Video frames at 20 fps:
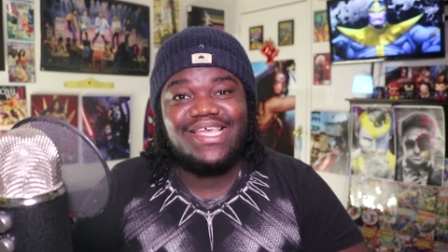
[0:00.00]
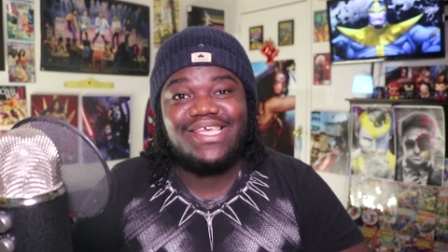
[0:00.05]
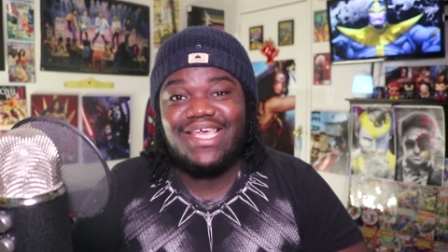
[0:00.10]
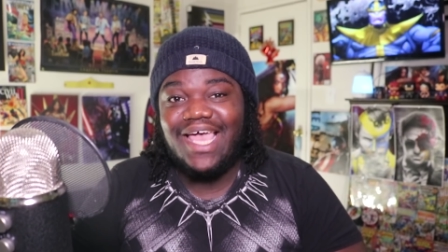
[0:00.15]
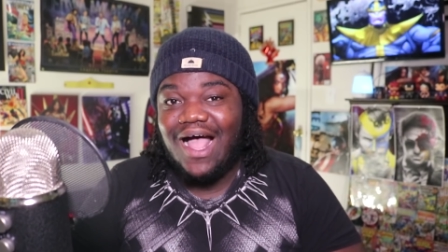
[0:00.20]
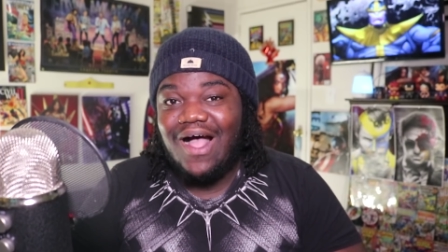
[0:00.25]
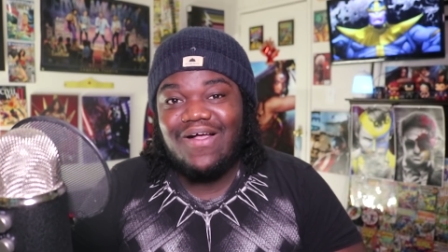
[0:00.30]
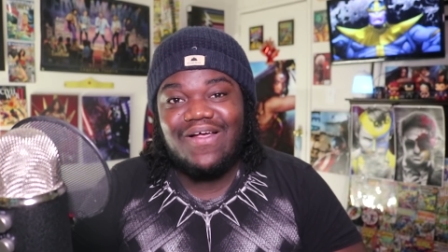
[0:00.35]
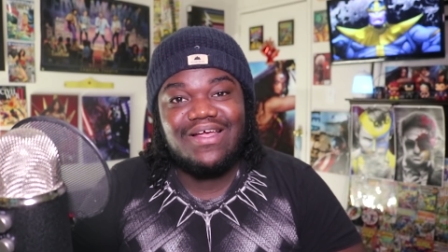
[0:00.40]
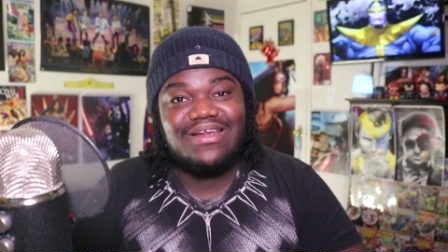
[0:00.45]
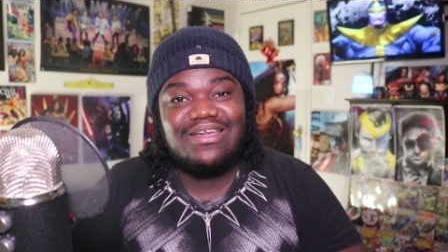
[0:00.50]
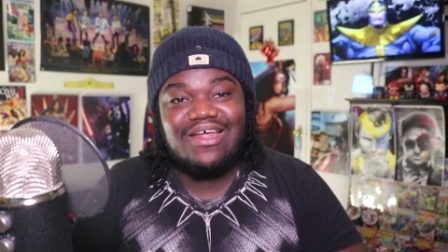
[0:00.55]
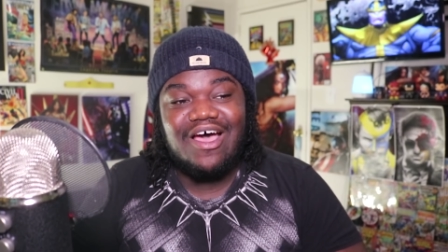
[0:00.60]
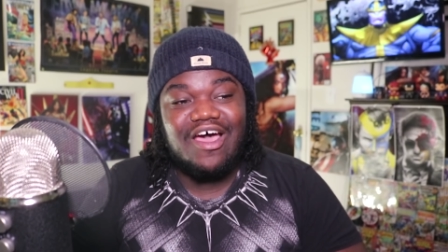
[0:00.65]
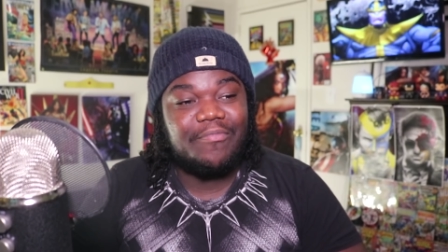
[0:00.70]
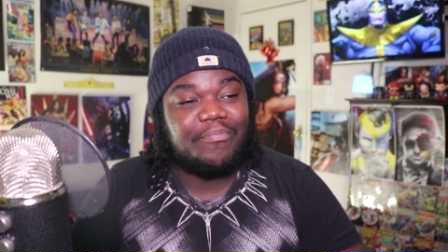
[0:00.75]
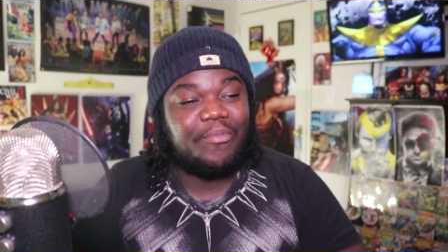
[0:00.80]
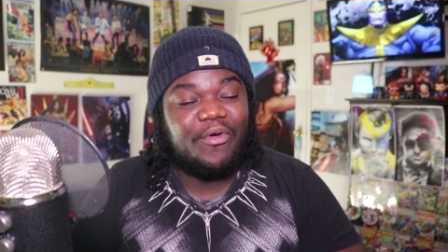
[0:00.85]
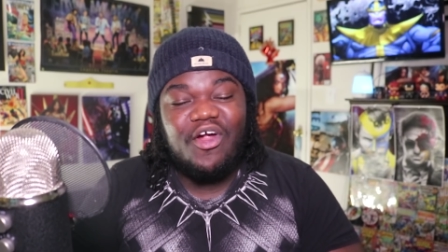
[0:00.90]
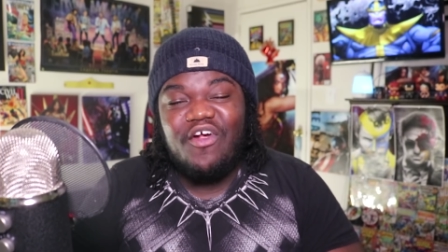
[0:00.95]
Gal
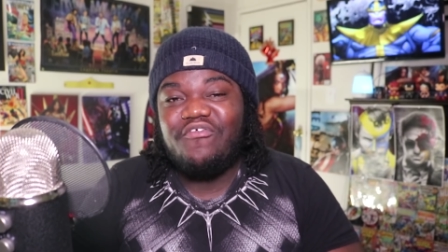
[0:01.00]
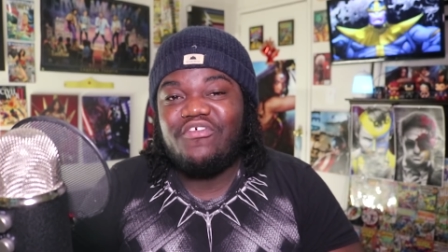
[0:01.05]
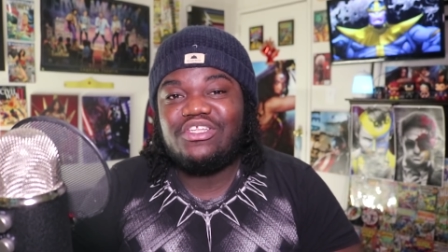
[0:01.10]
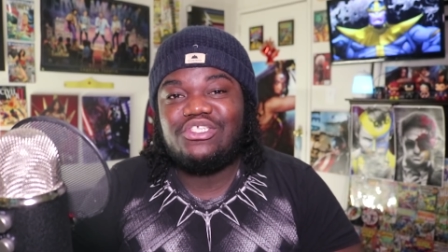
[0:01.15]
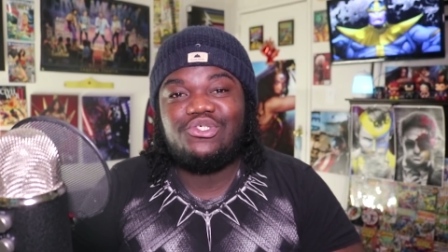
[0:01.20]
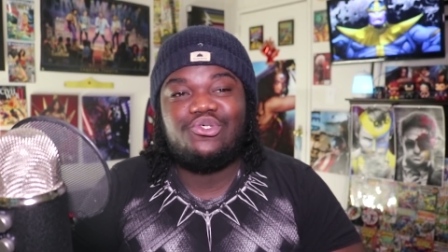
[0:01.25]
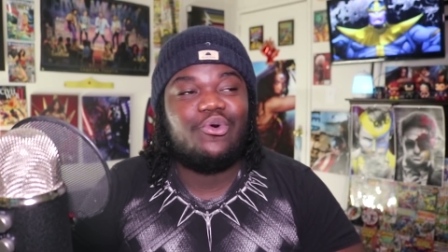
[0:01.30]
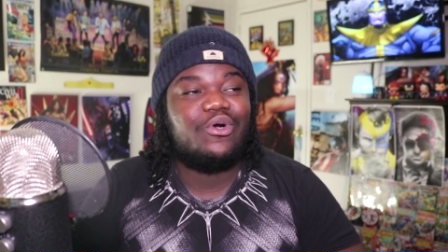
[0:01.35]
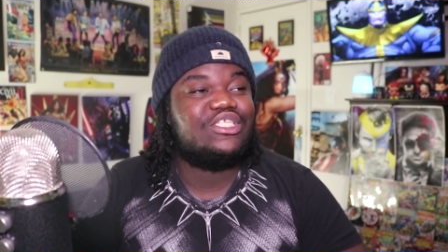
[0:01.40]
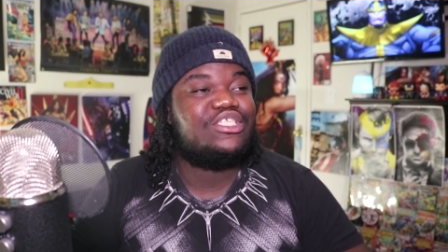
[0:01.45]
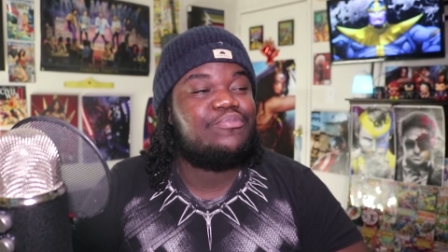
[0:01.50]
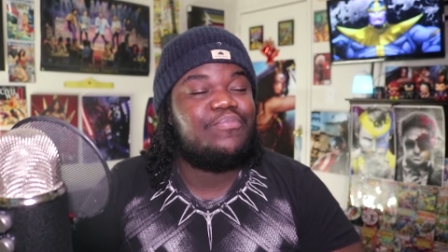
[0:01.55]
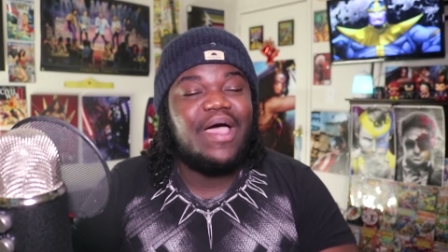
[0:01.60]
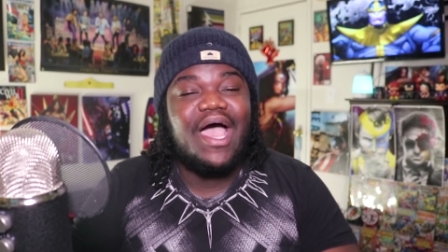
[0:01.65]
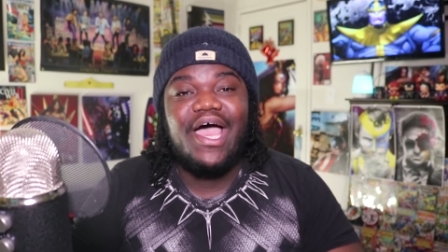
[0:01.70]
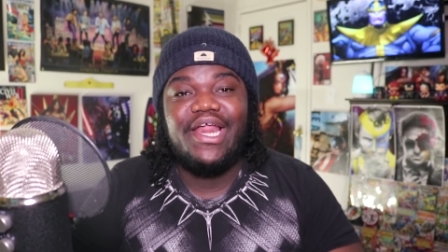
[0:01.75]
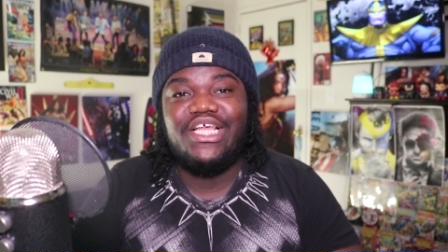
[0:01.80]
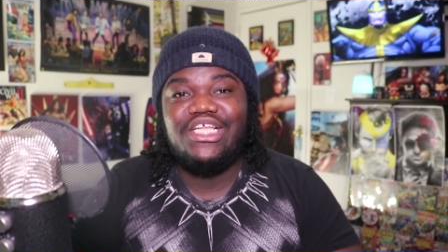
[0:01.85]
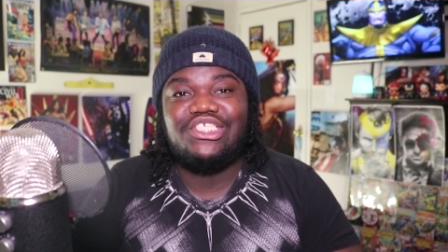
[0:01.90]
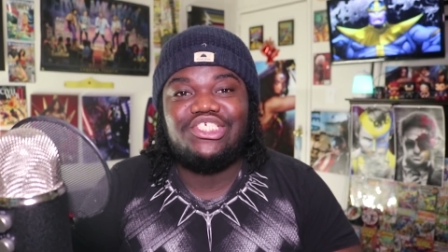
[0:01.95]
Gadot, Perfect Choice,
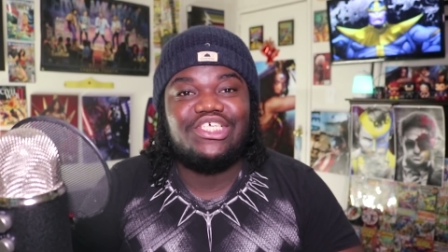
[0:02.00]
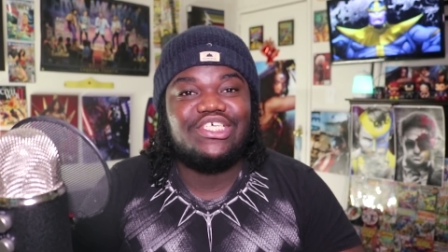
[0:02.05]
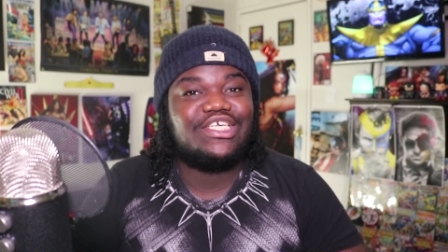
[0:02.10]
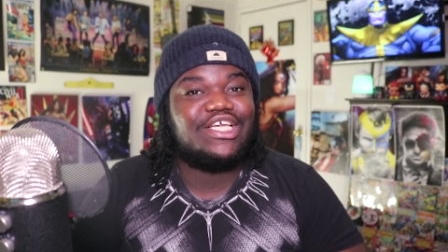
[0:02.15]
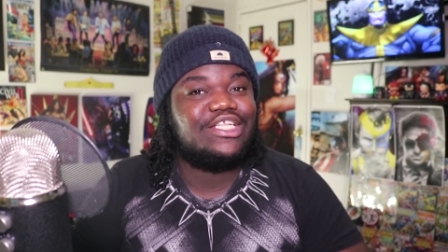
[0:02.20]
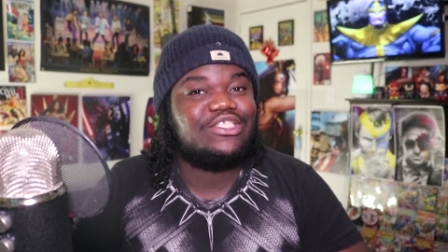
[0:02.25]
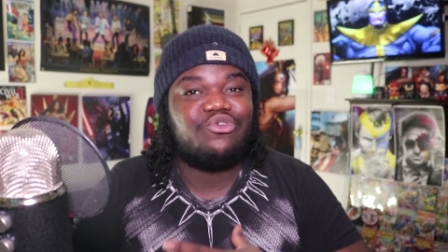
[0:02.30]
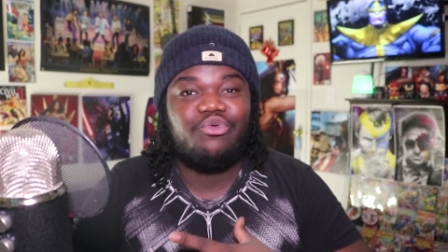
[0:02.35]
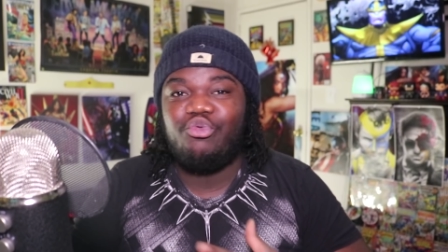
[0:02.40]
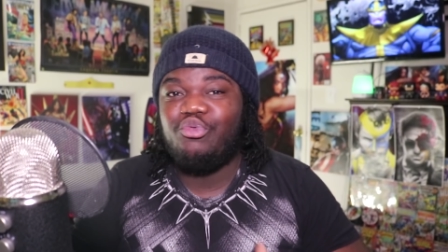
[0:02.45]
Patty Jenkins,